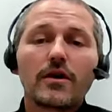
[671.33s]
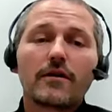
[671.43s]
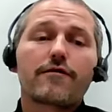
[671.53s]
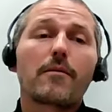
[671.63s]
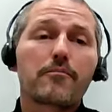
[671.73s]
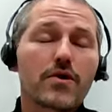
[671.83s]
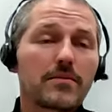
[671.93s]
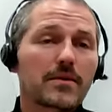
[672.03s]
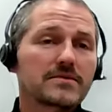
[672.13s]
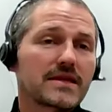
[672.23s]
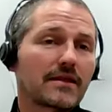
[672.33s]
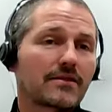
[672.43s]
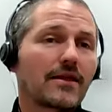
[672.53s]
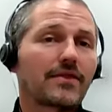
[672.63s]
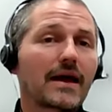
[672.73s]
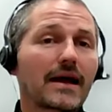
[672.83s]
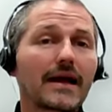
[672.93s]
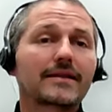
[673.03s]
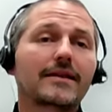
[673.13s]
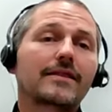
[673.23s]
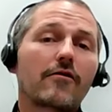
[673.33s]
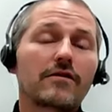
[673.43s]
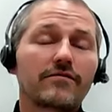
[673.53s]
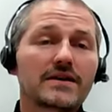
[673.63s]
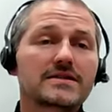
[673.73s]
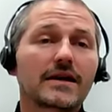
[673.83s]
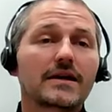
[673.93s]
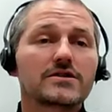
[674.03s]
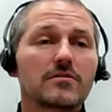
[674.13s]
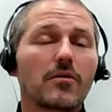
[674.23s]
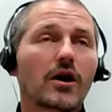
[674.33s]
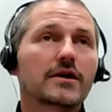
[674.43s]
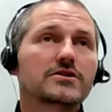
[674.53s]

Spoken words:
from premiums that they collect, that they're investing into the market.